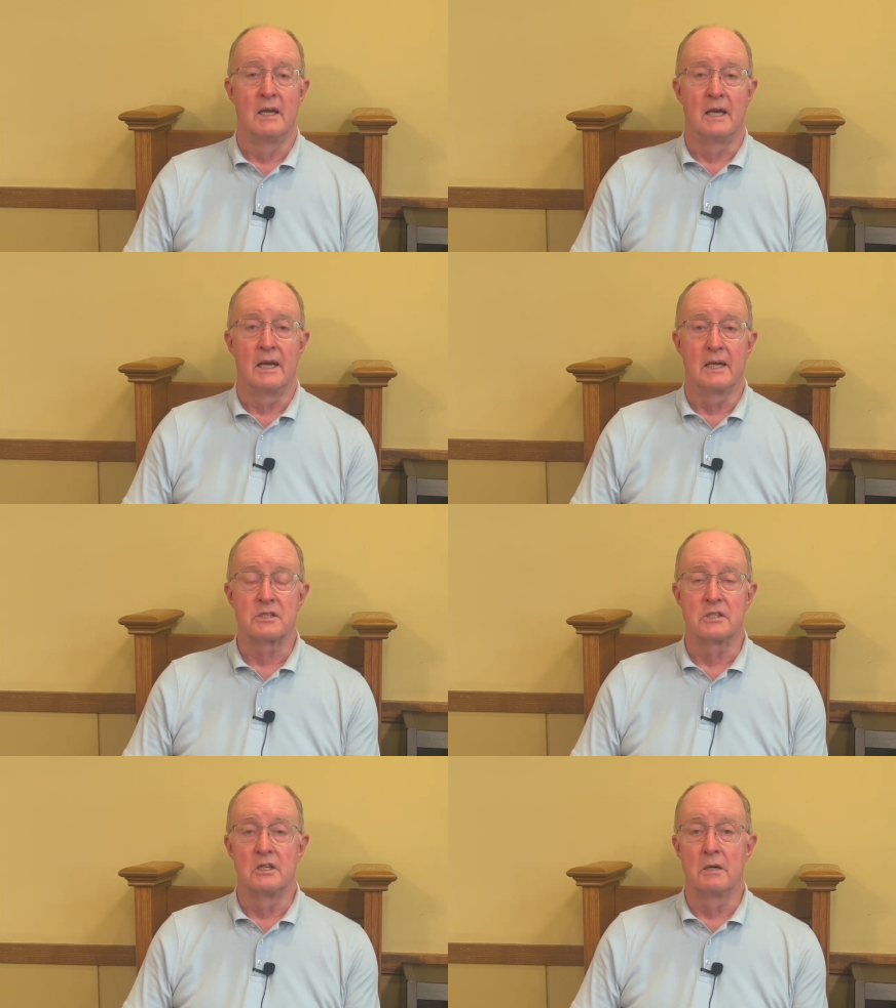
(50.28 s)
I
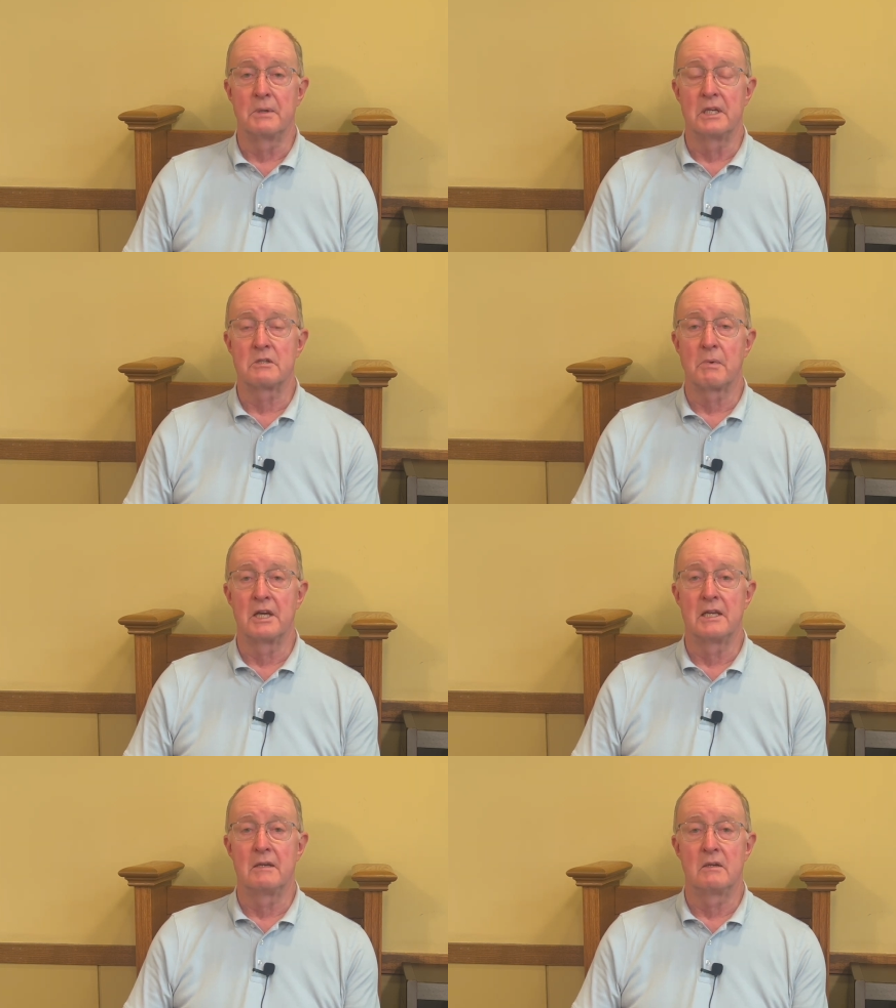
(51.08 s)
stood up and
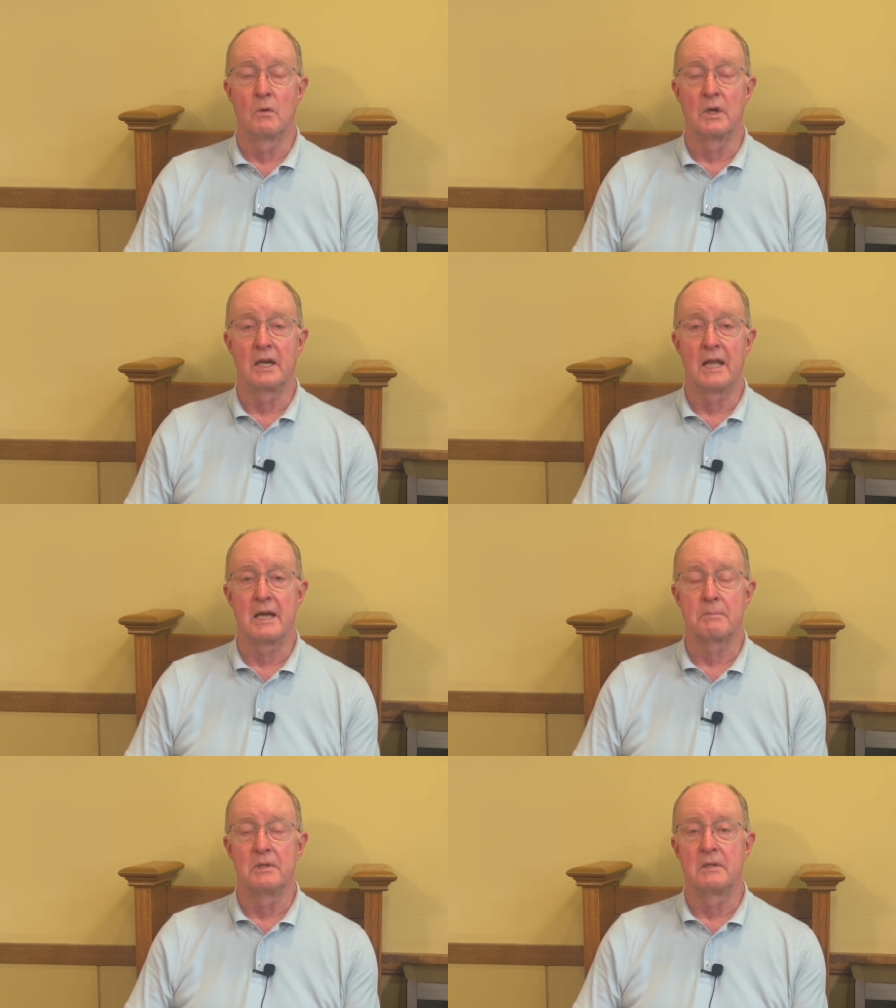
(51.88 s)
explained what had
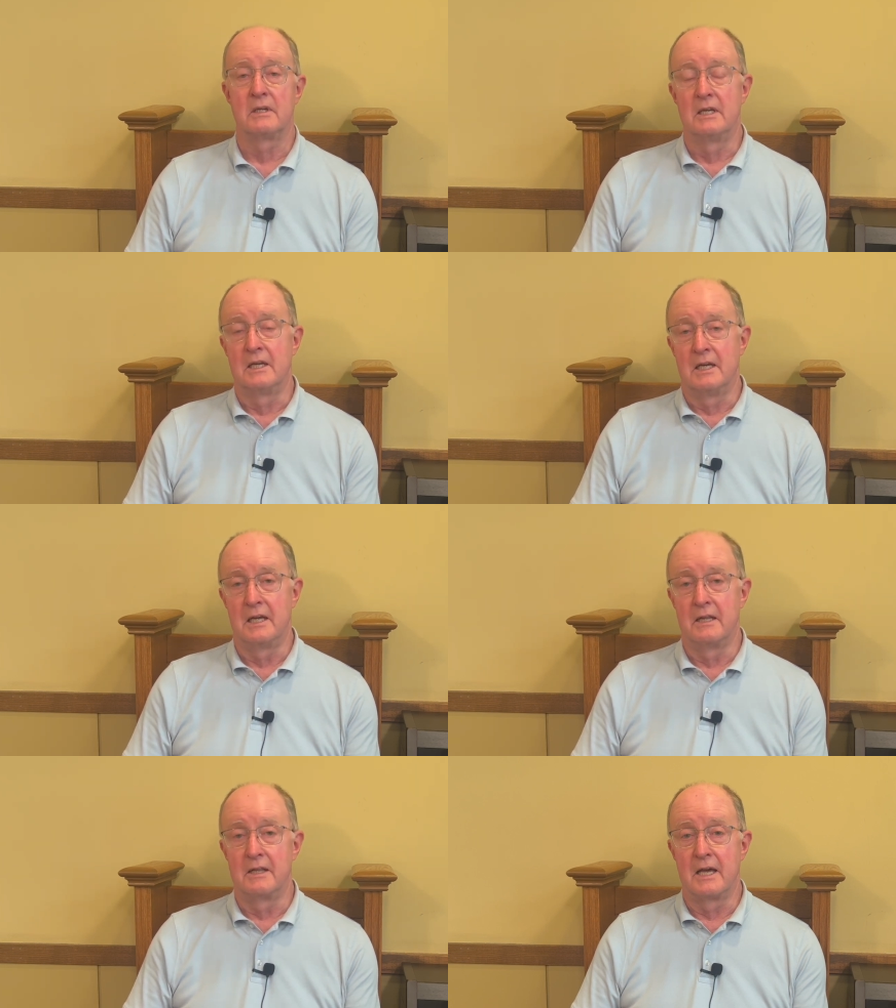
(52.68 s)
happened
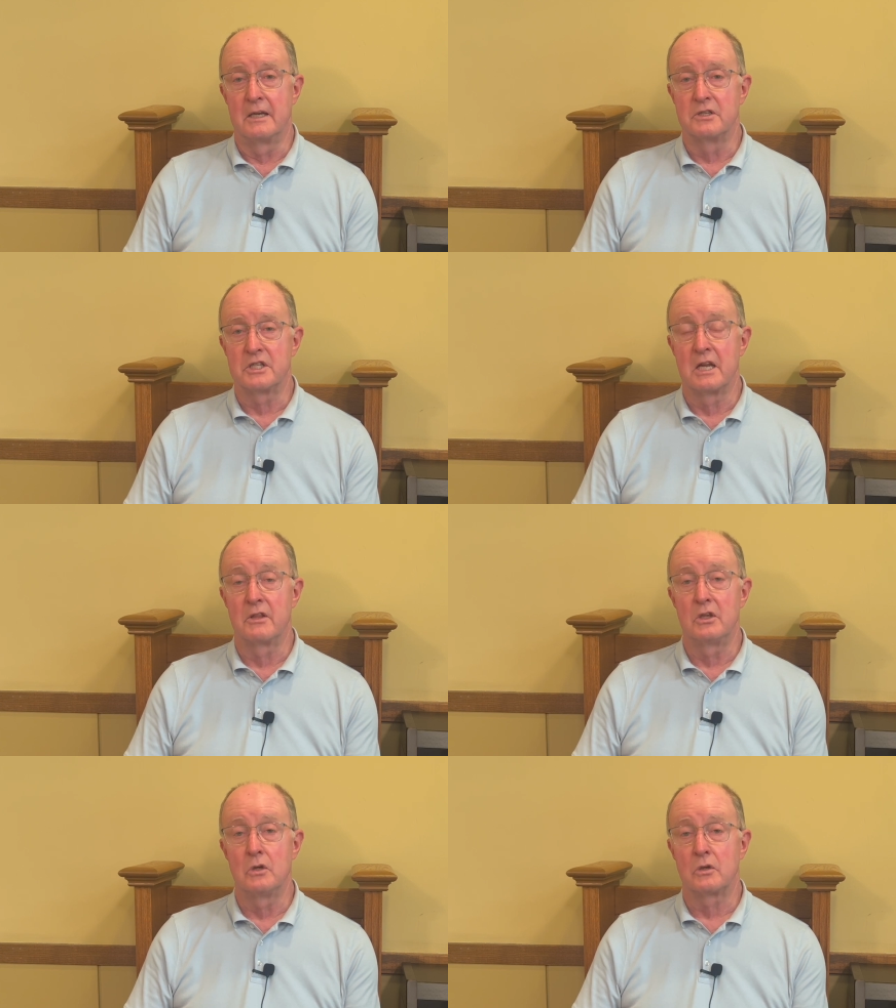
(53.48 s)
and that instead of
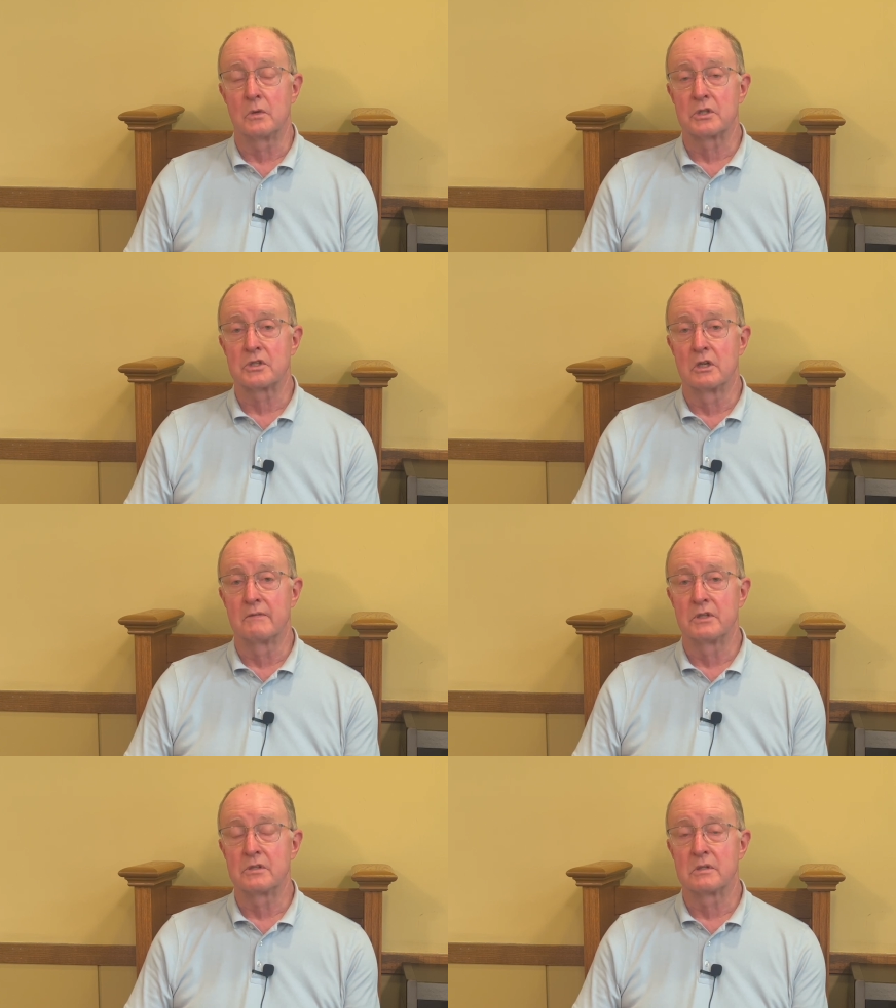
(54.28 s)
the Eucharist
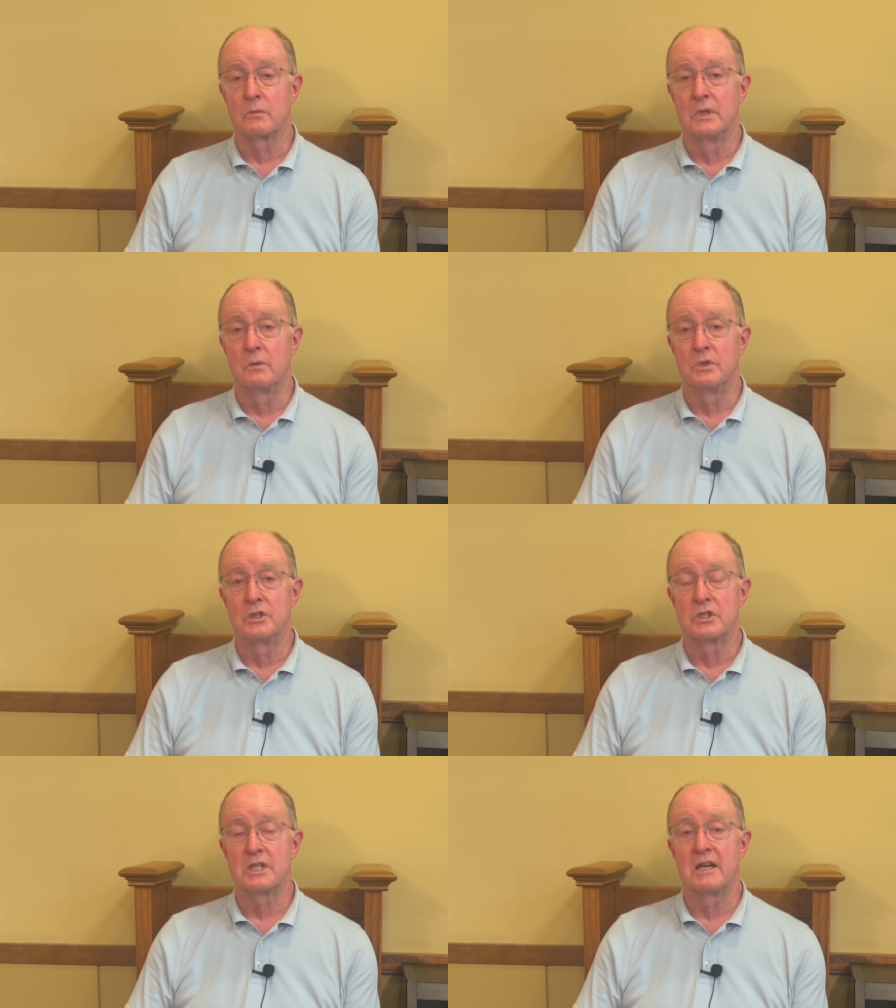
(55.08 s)
service, we would
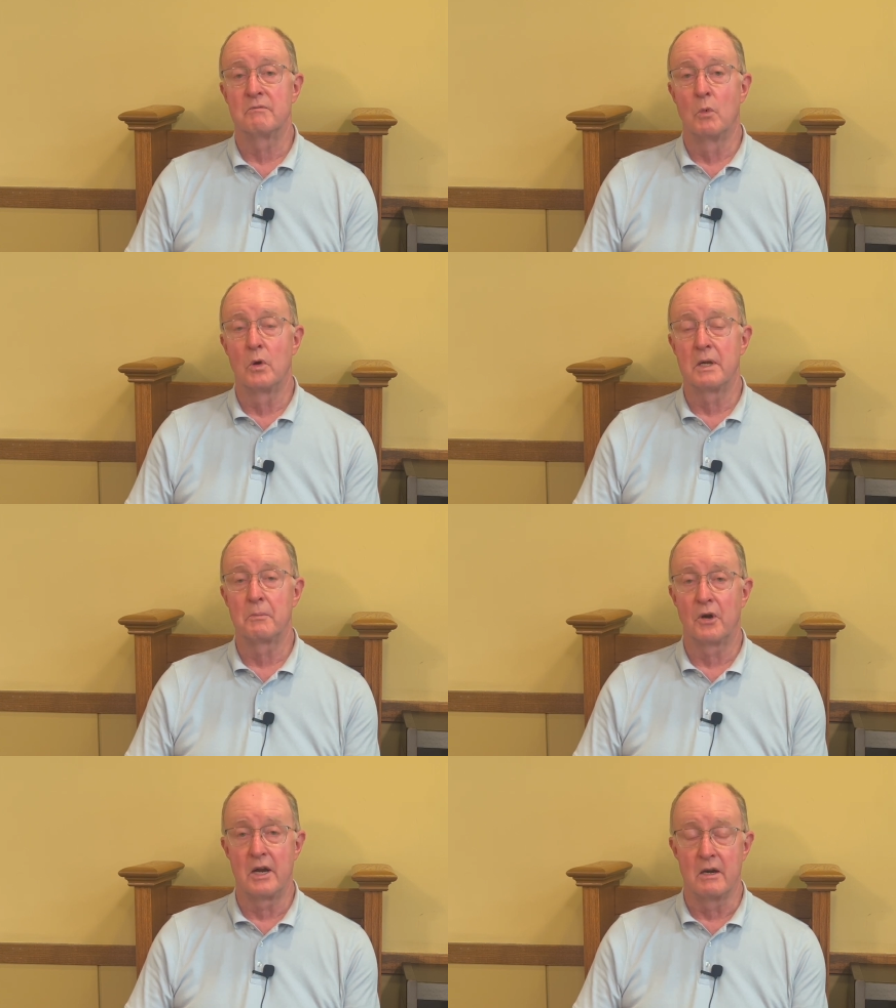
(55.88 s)
just have morning
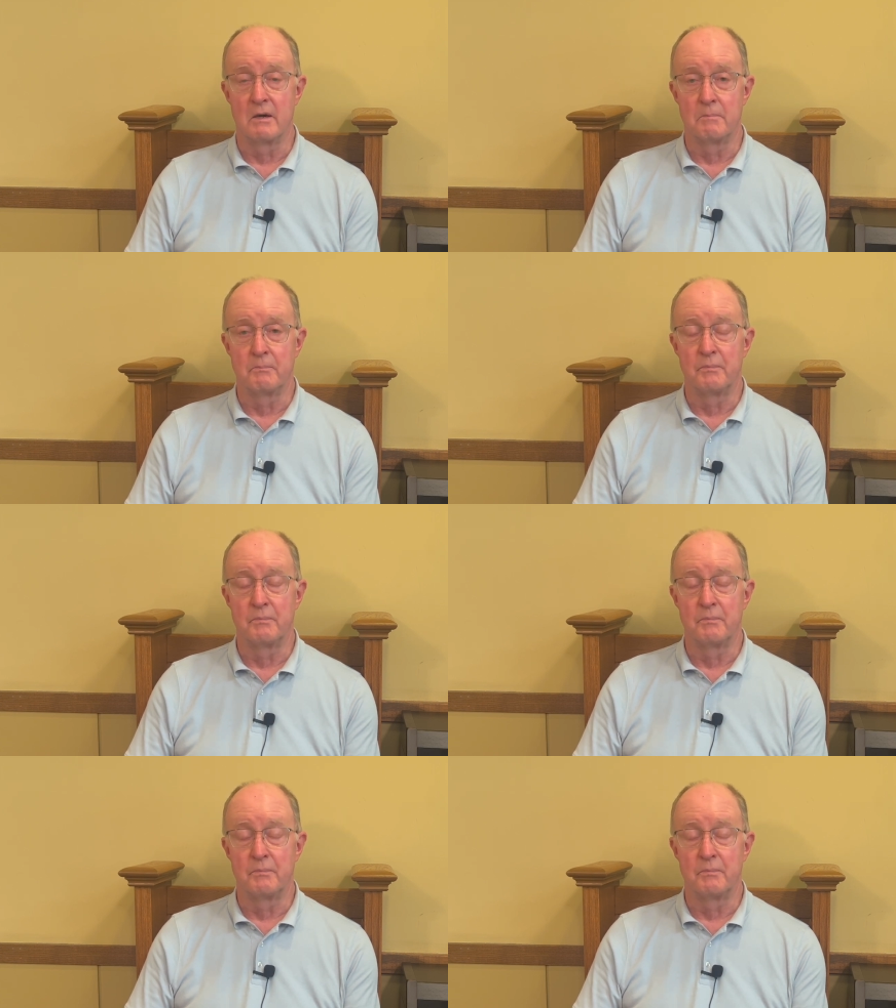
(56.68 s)
prayer.